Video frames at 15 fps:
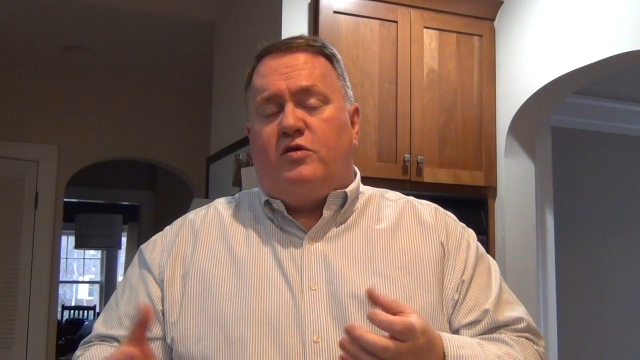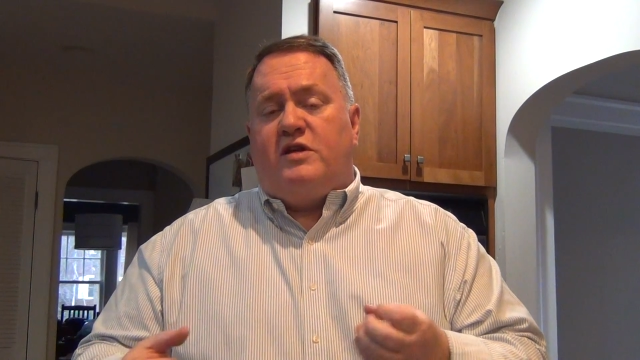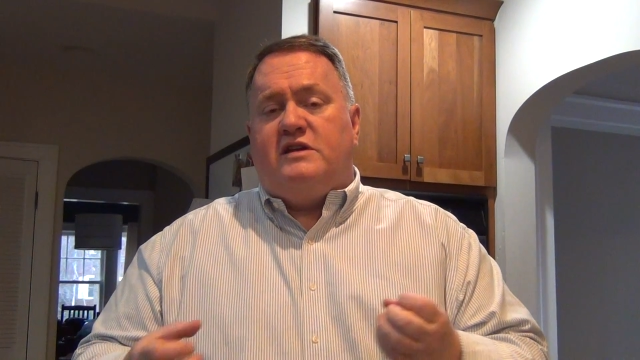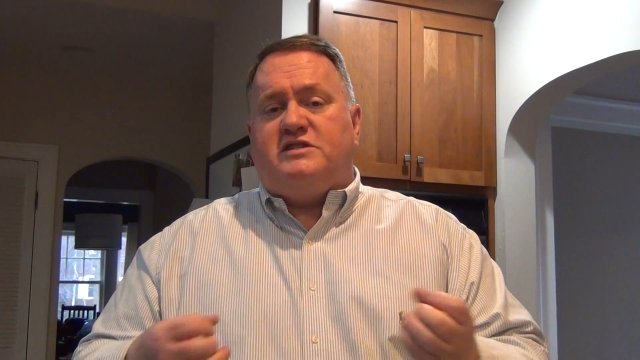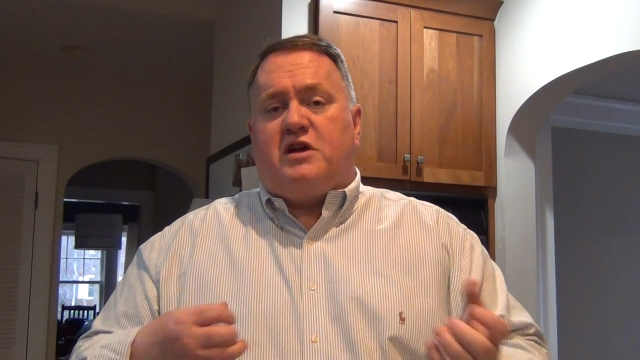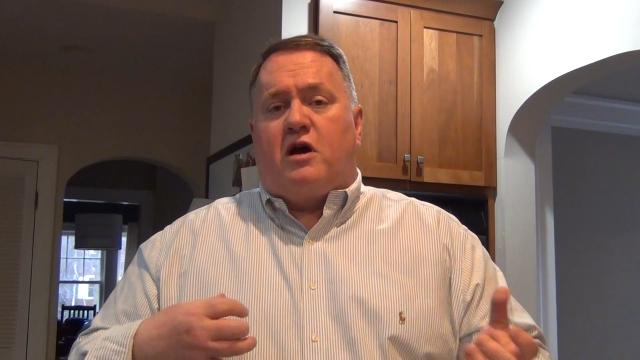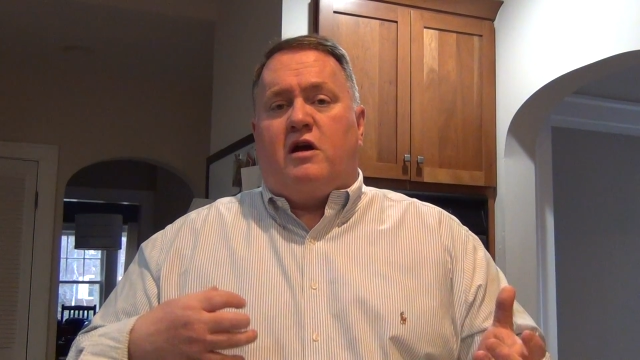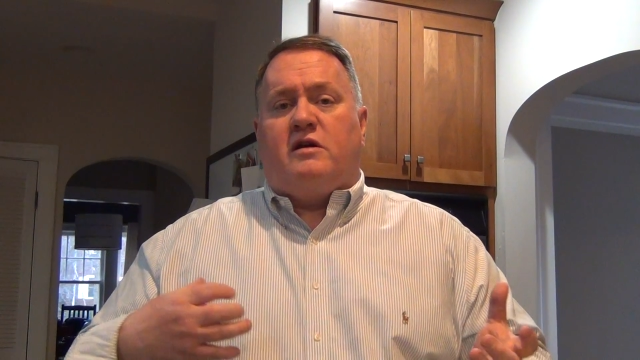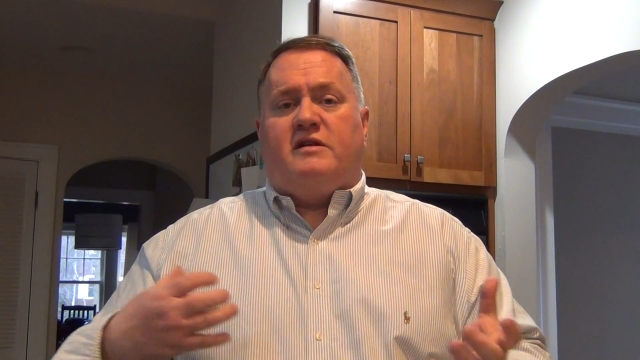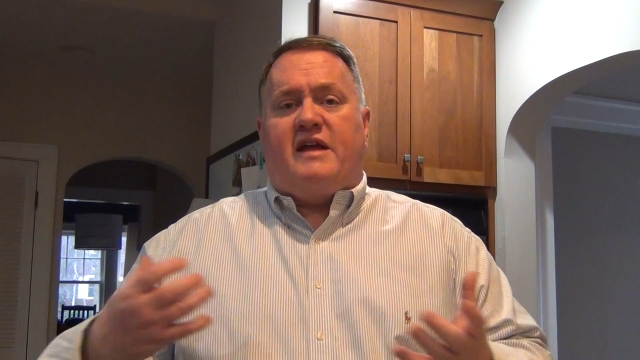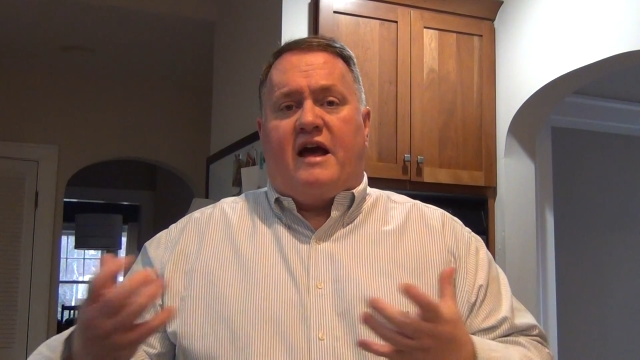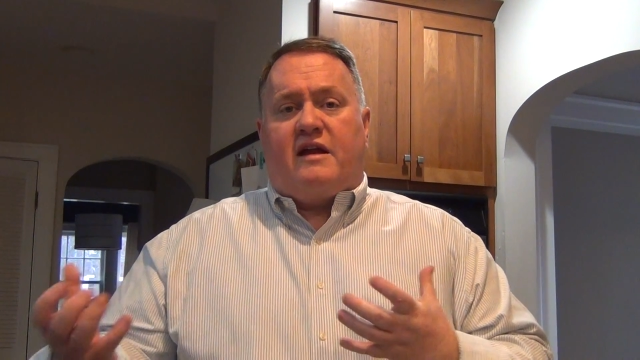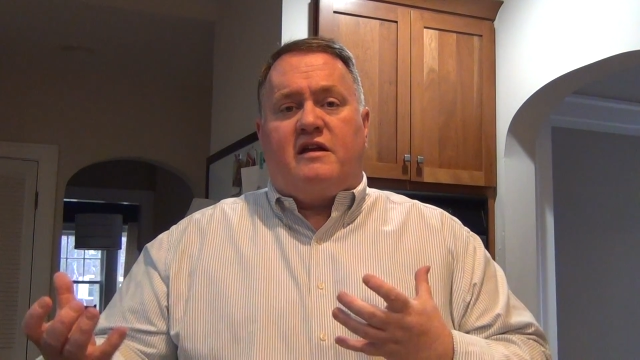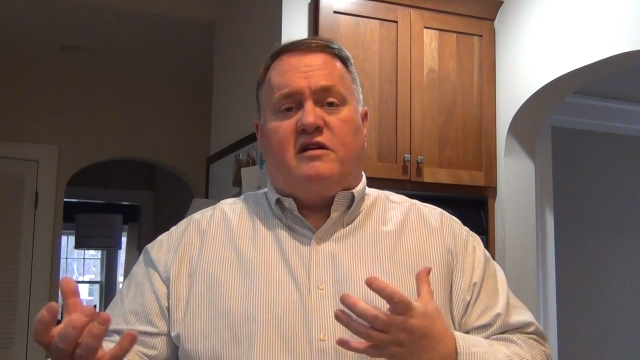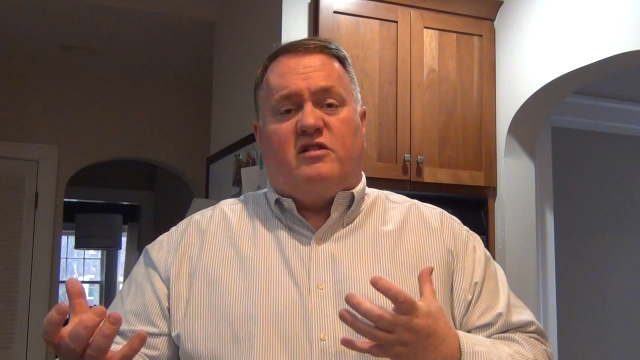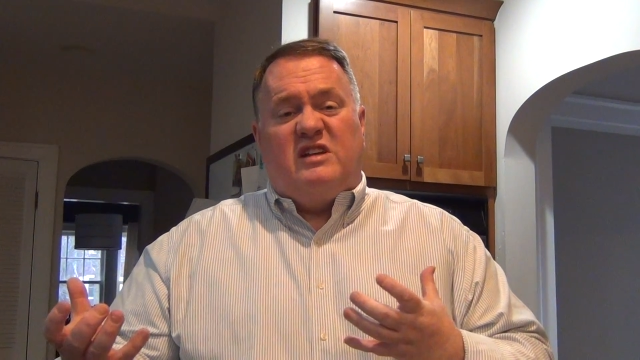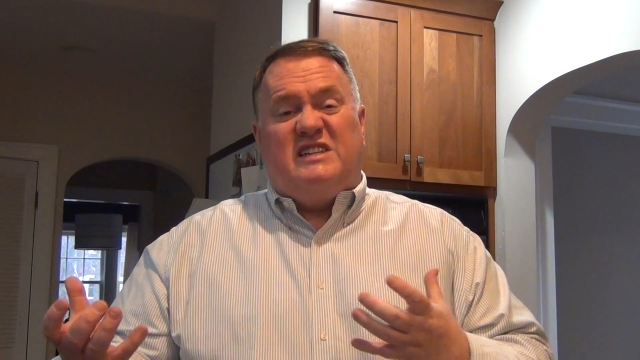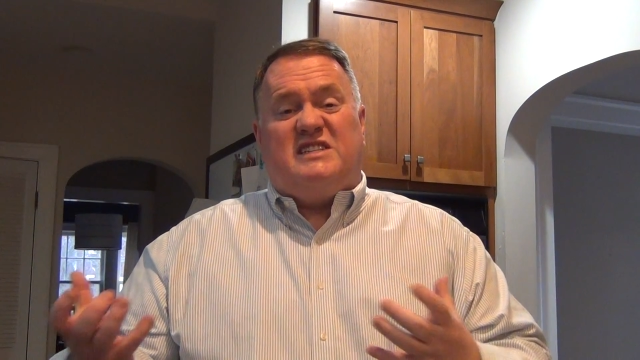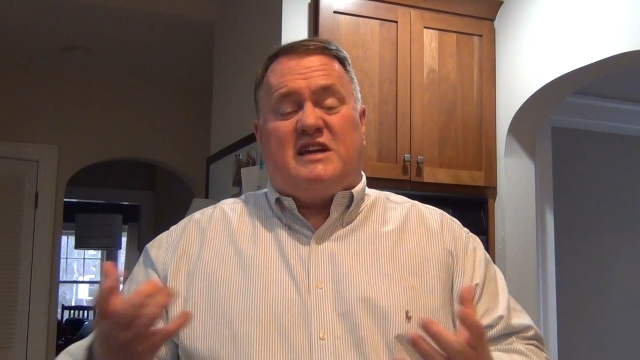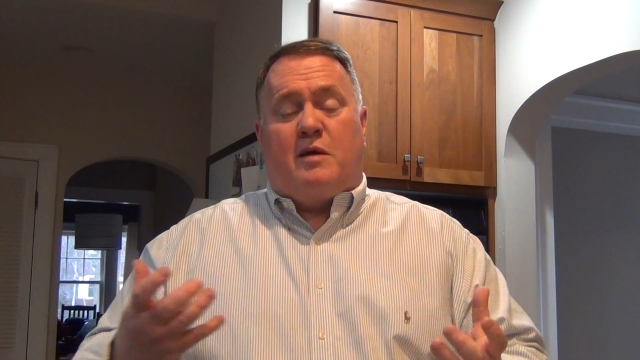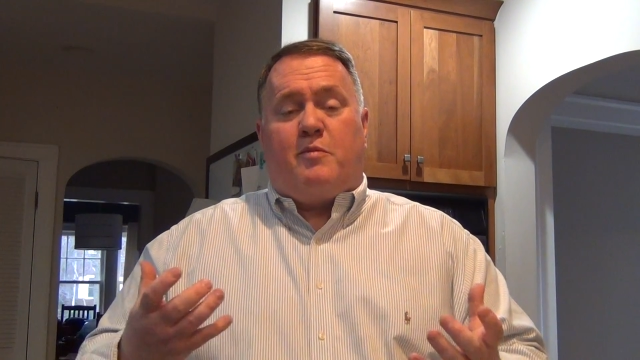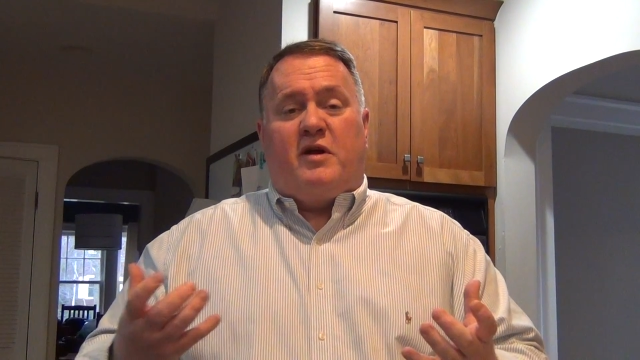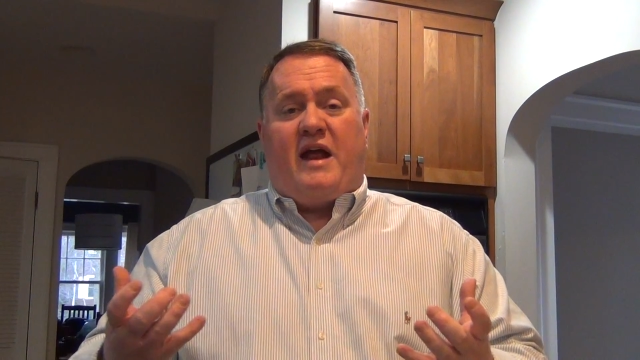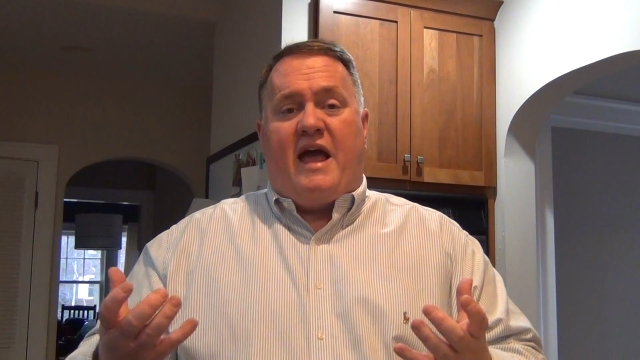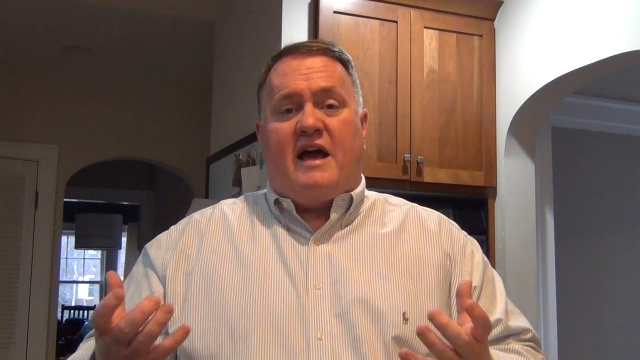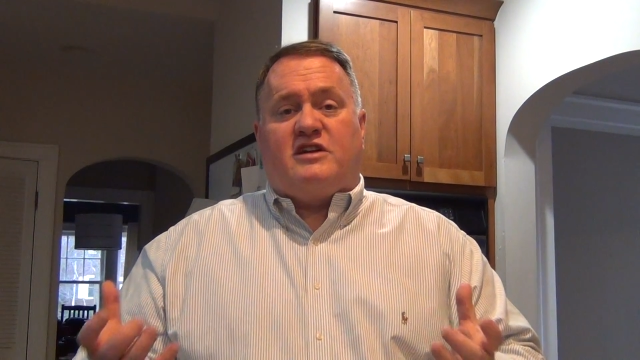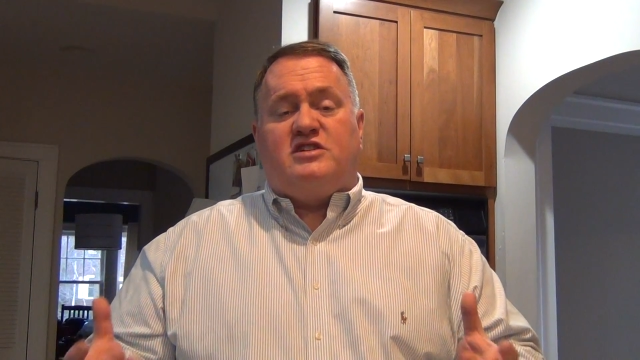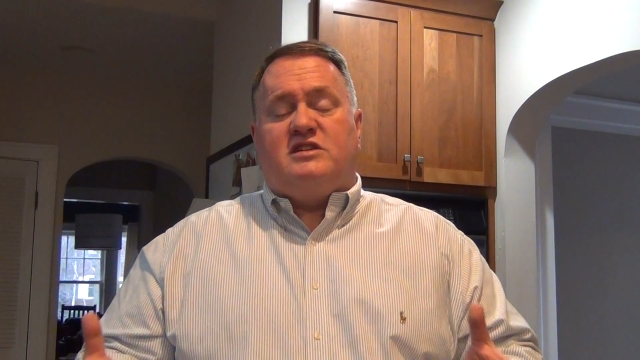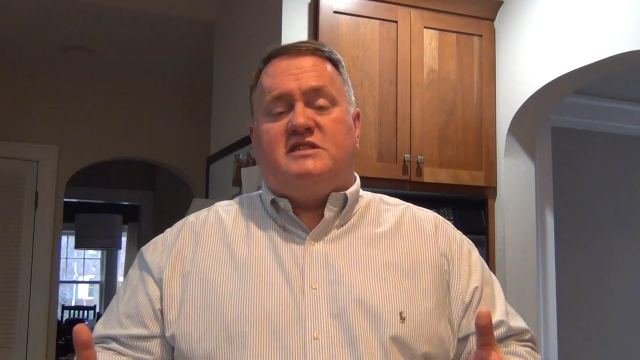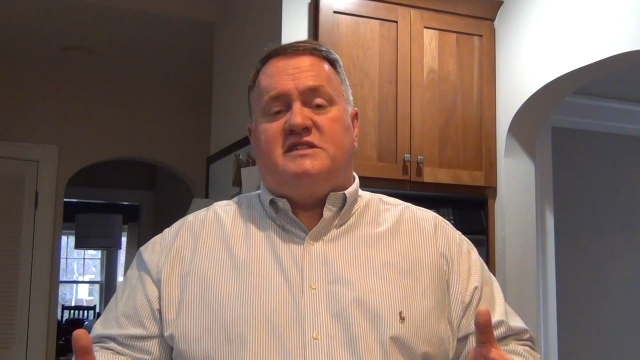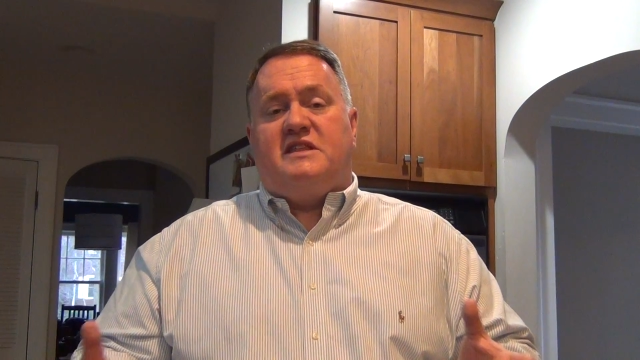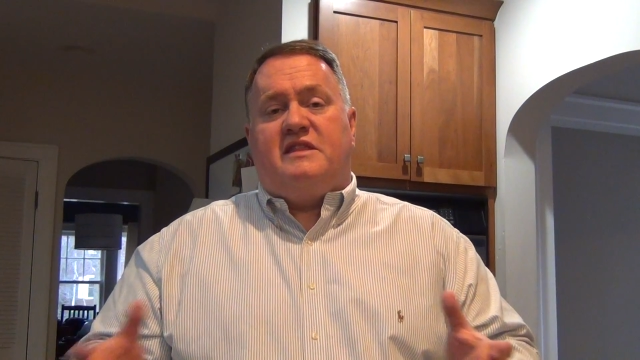these are technically separate actions,